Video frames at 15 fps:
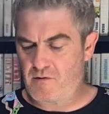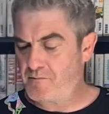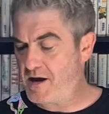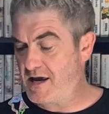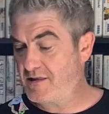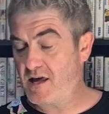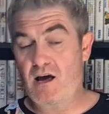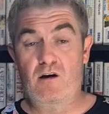I'm not
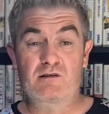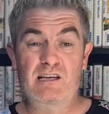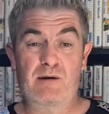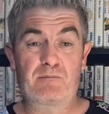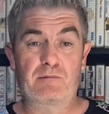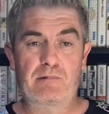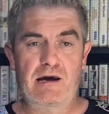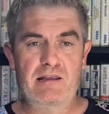paying that. I was
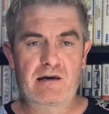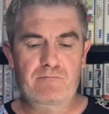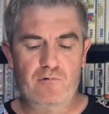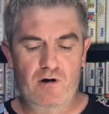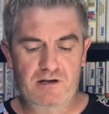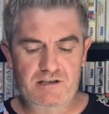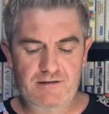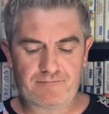happy to pay that
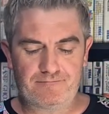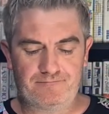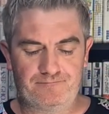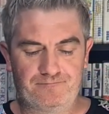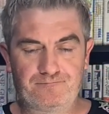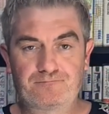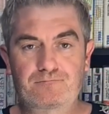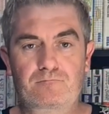price.
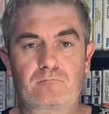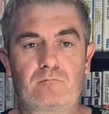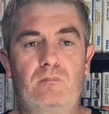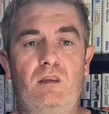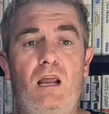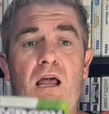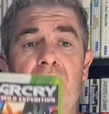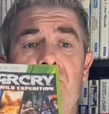
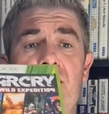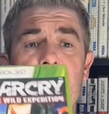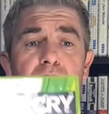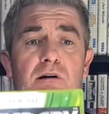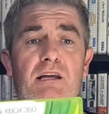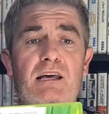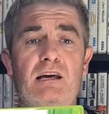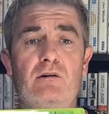Next
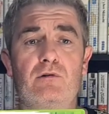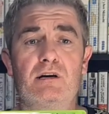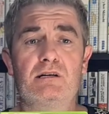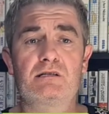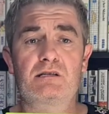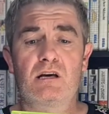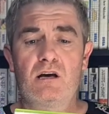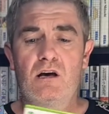one here
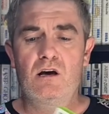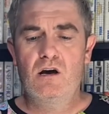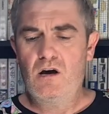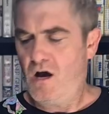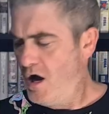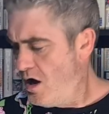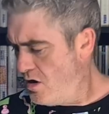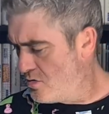is,
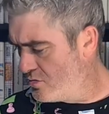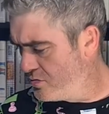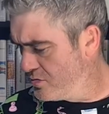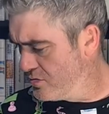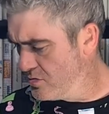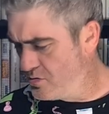I